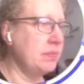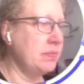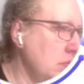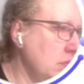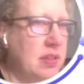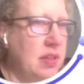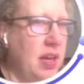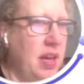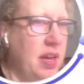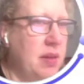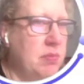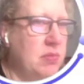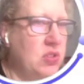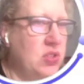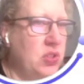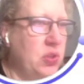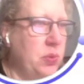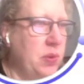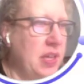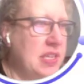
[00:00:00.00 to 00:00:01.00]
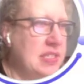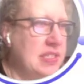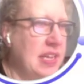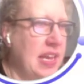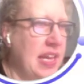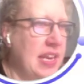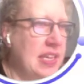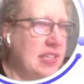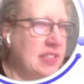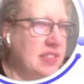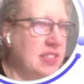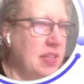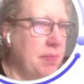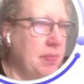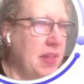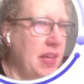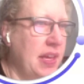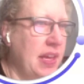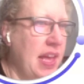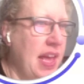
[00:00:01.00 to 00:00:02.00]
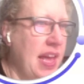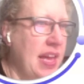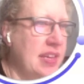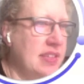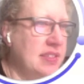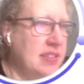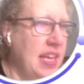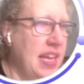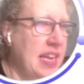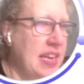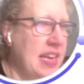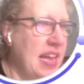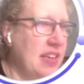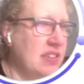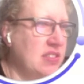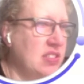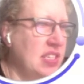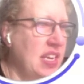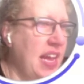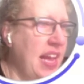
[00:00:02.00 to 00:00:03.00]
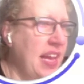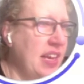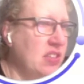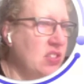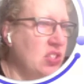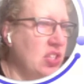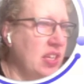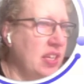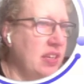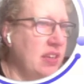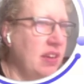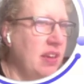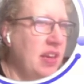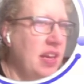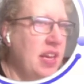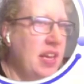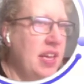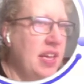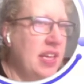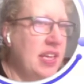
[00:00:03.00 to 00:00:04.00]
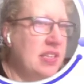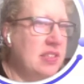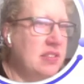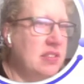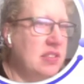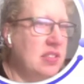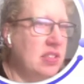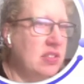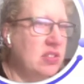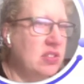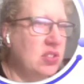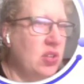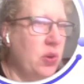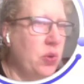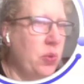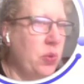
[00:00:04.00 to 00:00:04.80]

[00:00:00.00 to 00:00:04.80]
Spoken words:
Now, the whole point to indicating something as a next action